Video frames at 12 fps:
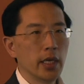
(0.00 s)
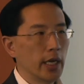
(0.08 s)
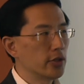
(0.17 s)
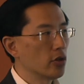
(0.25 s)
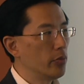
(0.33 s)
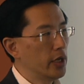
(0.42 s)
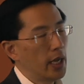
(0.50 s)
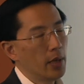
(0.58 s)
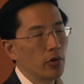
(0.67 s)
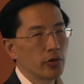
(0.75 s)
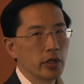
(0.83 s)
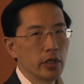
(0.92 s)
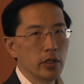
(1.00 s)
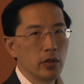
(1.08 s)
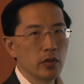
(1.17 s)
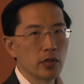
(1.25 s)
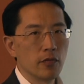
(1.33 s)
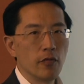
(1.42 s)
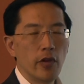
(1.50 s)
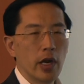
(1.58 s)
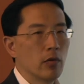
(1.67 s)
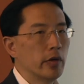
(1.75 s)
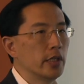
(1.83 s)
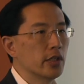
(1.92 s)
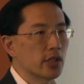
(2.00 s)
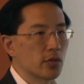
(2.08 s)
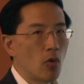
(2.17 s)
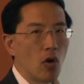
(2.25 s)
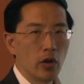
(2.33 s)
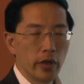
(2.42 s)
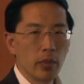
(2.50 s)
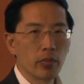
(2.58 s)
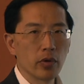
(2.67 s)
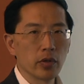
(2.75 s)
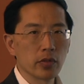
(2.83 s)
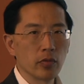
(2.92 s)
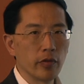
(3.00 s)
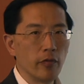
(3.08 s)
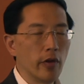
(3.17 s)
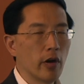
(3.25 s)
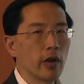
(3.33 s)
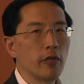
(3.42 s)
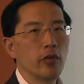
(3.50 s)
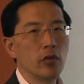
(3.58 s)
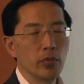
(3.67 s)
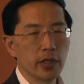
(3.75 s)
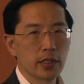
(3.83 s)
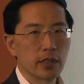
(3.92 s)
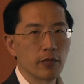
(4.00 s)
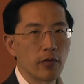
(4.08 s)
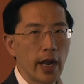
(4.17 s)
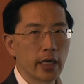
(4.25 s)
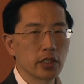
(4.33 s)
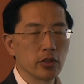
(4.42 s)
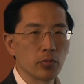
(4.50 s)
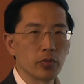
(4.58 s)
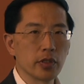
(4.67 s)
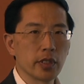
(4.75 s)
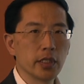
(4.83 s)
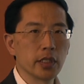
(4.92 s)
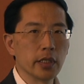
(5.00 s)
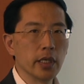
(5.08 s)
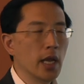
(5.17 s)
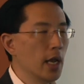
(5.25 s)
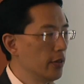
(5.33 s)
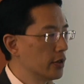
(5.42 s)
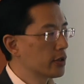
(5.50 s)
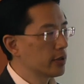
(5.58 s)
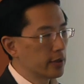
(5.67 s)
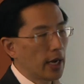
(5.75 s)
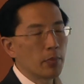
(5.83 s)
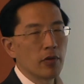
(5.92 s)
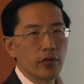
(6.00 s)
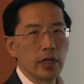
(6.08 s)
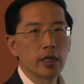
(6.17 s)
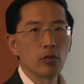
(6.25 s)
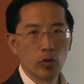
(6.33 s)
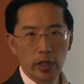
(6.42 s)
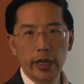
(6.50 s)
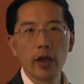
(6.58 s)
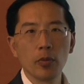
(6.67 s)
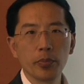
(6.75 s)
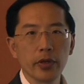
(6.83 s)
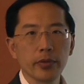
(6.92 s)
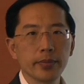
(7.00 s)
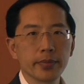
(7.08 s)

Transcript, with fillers: And so being able to use very small numbers with very few bits of fractional precision, this type of thing can really help you.